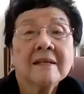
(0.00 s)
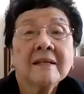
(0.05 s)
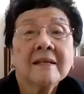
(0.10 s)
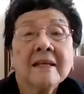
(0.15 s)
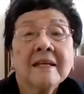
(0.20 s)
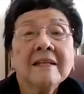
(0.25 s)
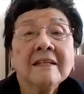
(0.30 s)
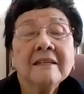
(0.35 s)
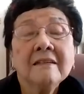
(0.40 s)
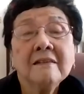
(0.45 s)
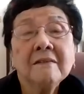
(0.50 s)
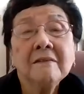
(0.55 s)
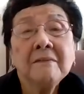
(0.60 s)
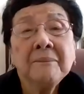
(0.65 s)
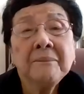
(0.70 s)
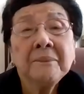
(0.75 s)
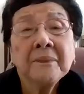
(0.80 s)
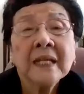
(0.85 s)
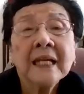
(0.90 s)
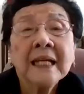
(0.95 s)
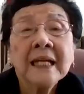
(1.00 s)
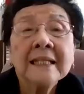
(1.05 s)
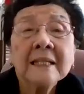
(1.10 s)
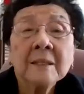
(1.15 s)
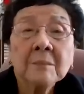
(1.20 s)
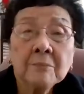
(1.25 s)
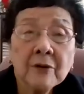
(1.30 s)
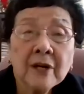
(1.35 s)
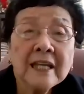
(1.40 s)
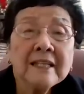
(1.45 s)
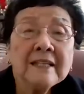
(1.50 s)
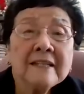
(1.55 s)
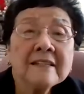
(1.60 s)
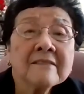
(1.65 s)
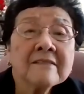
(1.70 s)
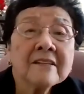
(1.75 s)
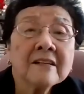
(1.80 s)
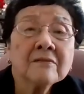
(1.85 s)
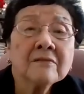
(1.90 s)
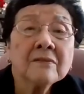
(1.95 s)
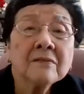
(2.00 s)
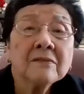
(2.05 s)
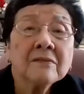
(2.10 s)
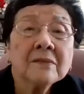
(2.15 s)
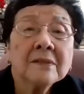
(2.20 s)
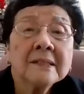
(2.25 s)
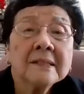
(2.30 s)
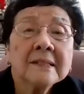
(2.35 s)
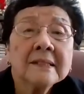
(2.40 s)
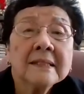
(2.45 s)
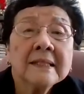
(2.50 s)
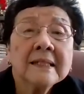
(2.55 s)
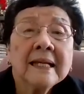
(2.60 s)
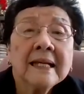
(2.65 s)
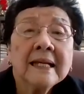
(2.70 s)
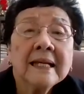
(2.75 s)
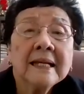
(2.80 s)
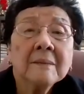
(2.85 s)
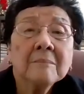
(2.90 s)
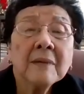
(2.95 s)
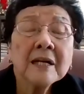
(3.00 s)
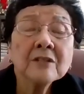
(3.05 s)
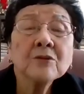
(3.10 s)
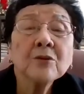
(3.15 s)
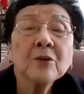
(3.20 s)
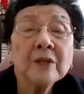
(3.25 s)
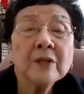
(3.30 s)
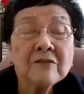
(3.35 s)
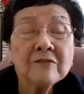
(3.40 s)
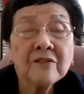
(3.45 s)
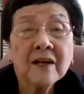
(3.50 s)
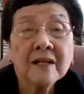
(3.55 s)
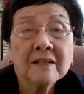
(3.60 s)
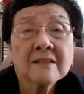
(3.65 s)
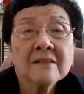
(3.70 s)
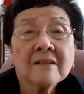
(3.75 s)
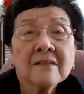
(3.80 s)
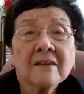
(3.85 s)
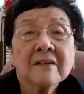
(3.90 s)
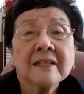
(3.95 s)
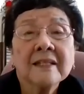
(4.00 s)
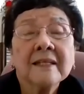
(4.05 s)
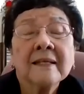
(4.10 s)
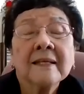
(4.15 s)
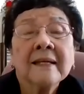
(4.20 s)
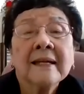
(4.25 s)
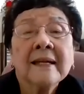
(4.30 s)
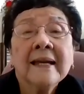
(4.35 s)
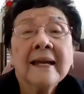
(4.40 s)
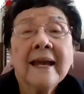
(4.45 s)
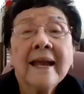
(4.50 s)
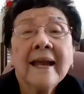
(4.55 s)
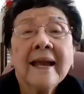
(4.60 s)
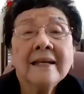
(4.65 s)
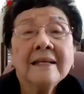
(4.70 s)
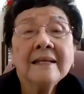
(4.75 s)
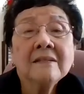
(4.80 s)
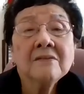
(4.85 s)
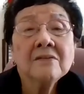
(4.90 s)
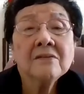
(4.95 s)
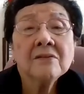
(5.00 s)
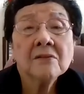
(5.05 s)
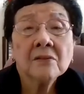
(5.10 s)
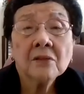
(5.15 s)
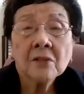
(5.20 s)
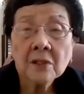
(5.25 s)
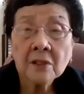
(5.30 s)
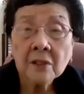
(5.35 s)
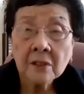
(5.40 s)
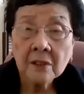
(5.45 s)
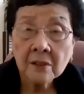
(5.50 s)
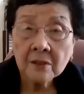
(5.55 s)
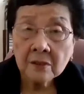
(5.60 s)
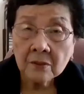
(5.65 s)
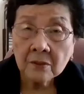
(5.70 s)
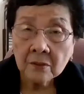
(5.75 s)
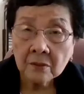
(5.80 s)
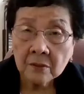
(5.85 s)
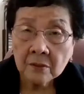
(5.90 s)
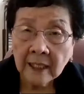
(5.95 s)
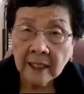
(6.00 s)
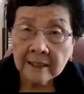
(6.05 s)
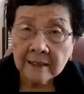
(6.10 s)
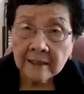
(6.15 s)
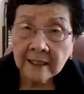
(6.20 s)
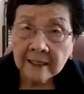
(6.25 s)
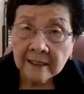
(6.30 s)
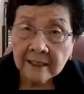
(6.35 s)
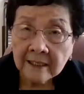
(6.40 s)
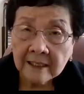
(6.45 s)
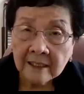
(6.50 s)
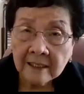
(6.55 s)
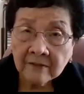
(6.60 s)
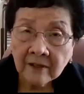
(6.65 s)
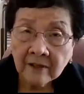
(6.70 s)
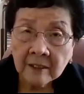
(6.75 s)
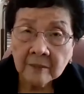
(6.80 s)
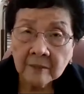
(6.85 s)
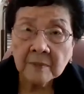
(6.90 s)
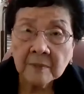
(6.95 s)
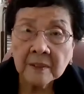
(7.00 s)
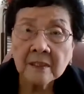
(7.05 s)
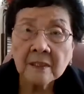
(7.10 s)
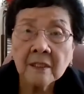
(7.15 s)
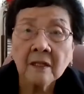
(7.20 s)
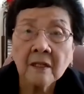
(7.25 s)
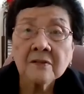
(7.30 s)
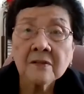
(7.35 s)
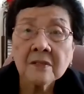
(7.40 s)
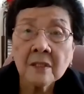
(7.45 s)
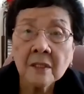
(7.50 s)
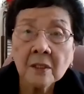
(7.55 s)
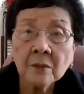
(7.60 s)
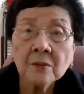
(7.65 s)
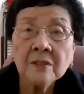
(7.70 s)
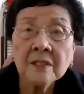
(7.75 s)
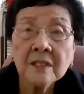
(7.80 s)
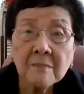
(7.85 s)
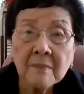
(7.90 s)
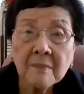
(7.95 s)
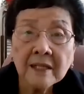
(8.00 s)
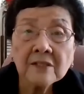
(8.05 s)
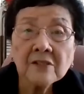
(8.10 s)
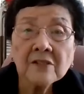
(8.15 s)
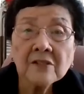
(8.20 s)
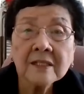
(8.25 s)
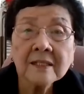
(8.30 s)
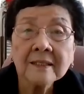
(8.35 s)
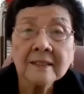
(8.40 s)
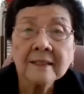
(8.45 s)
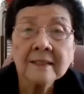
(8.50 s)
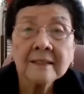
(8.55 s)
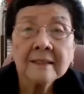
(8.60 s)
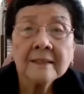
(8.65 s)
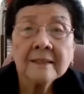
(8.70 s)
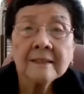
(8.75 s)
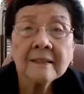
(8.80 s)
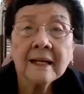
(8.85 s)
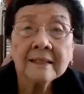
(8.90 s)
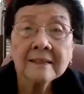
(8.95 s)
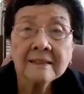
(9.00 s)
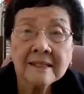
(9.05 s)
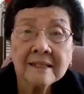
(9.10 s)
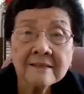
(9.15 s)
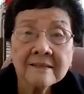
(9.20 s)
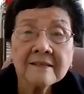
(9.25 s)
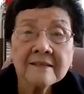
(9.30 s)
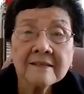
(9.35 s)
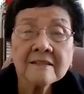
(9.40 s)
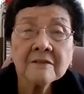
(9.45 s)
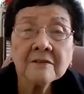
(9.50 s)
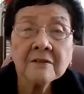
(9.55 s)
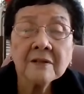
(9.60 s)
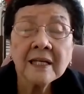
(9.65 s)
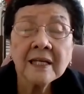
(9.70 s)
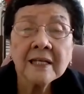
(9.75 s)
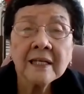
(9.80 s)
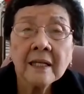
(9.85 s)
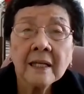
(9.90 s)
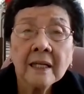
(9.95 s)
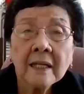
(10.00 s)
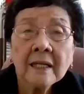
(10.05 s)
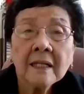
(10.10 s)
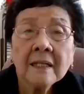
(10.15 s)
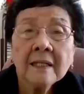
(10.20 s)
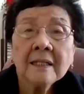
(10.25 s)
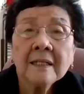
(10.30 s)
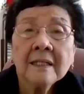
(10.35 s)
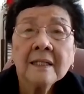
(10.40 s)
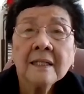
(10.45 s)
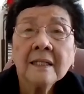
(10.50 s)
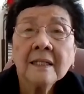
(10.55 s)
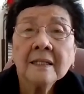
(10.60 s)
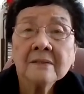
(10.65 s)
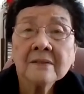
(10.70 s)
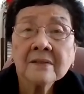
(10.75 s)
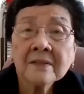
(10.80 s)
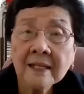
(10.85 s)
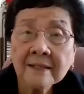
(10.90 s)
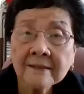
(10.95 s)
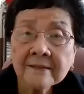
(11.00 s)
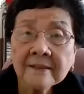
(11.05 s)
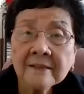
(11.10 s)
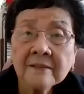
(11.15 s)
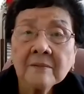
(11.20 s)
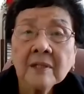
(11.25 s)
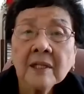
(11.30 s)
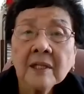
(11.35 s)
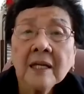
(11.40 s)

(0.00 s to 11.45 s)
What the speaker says: in the brain itself, microinfarcts, sorry. And you can get the development of slow dementia, unnecessarily started